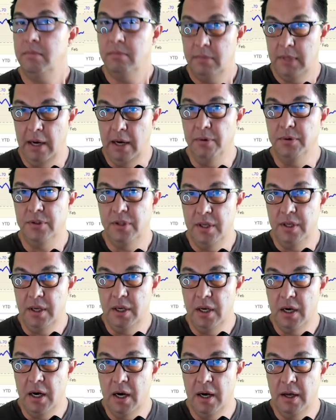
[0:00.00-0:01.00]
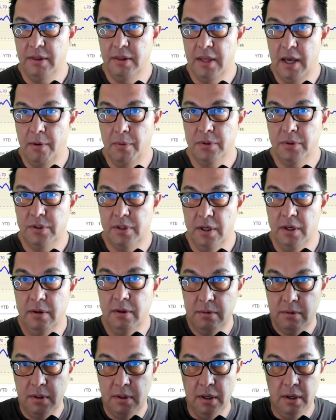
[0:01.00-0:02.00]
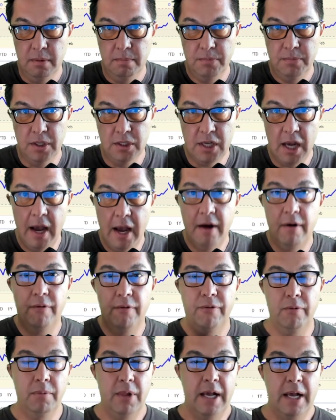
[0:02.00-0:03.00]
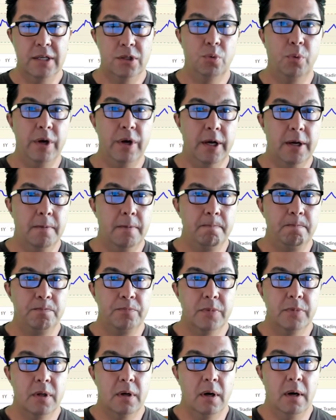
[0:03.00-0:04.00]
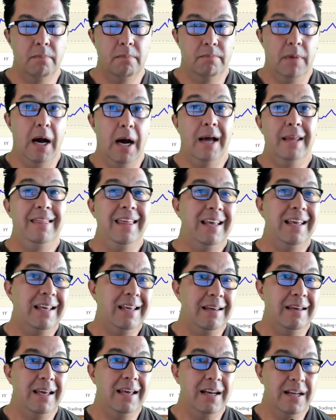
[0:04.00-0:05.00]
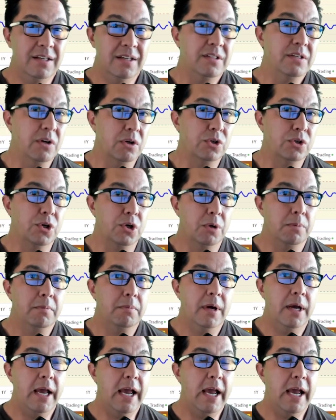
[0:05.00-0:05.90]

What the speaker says: That was the title from last week. I think it is near term.